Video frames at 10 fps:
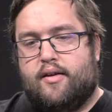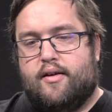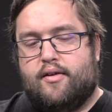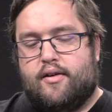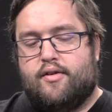
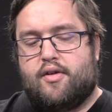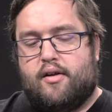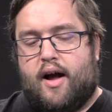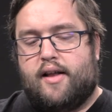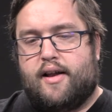There's a
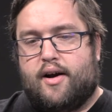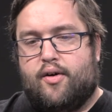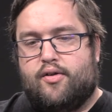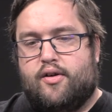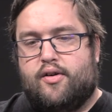lot that
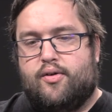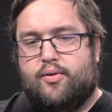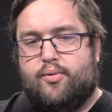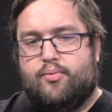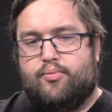goes
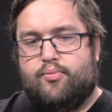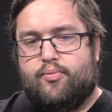into